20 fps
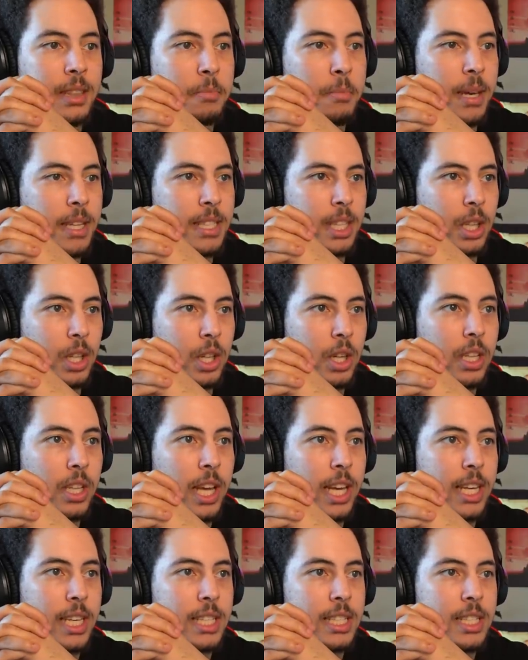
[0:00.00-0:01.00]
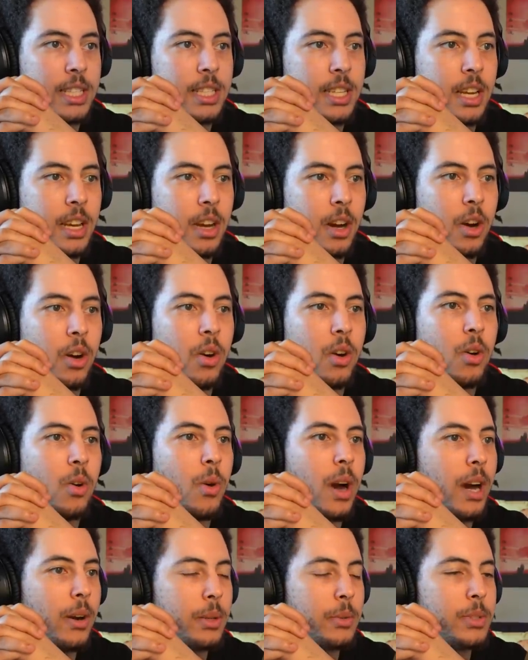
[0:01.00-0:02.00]
Makes it look like it's a dun- Oh,
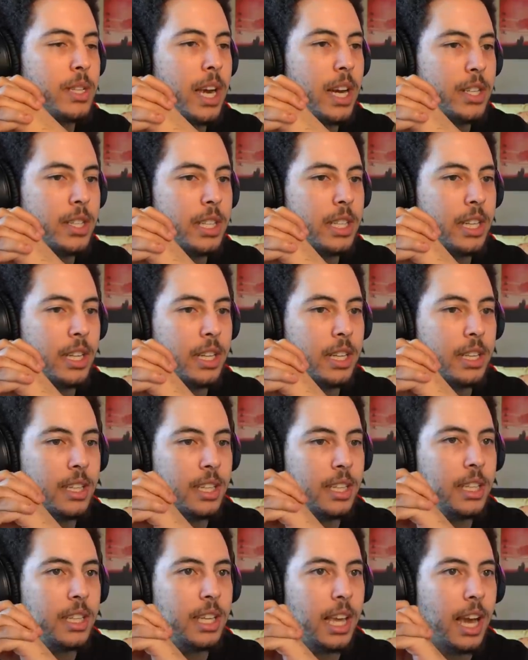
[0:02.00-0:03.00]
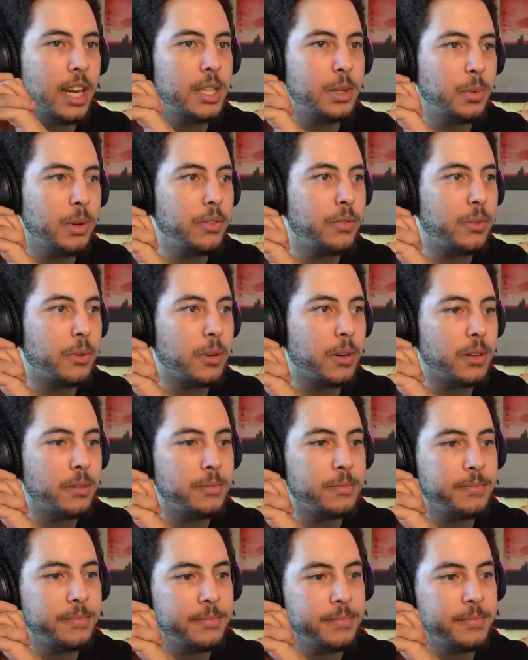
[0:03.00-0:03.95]
wow, he was actually gonna- he actually went for it.